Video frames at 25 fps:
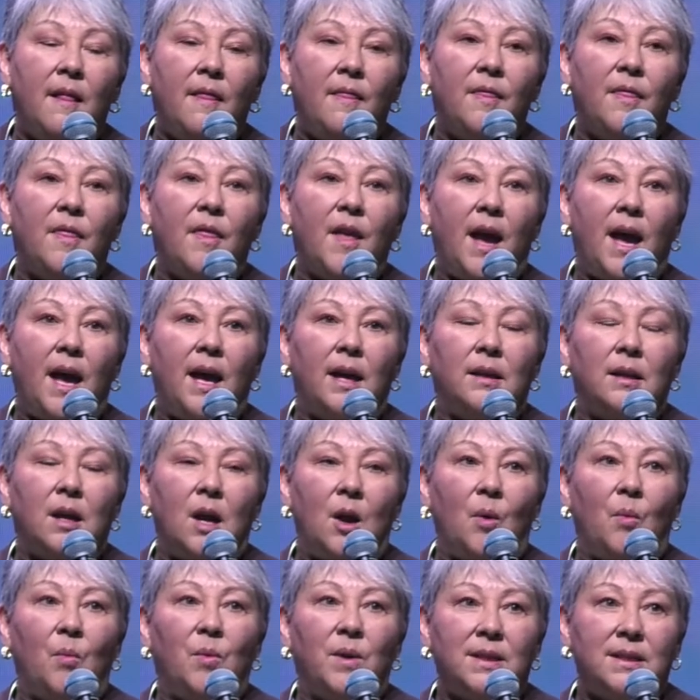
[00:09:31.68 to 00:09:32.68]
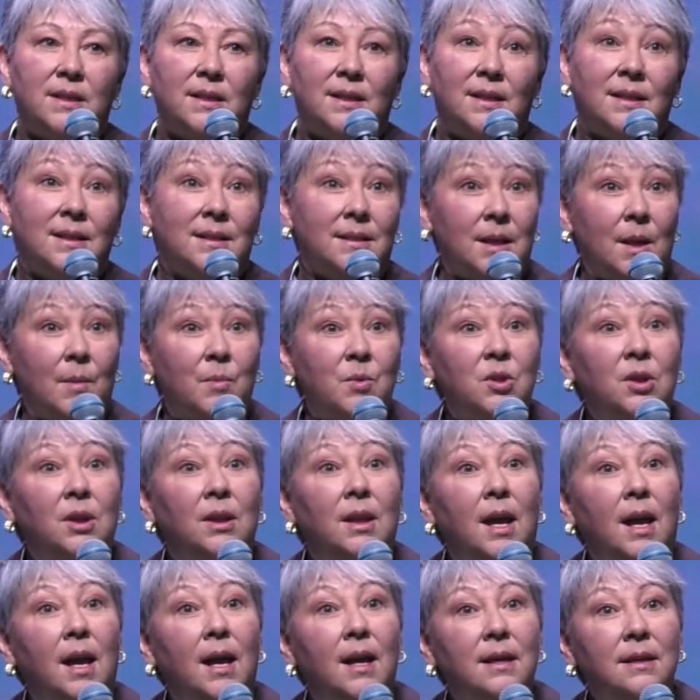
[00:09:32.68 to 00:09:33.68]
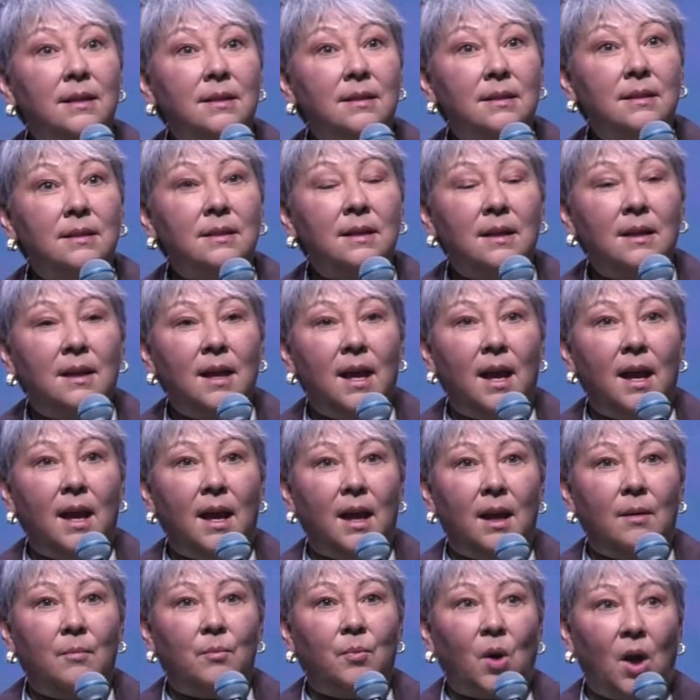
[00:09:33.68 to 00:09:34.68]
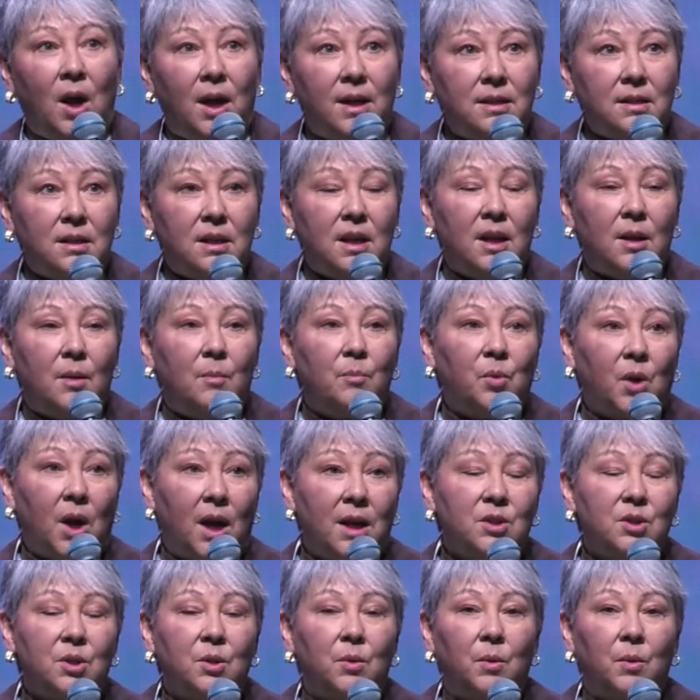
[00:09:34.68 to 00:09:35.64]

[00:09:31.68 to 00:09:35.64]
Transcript: that was conceptualized and brought to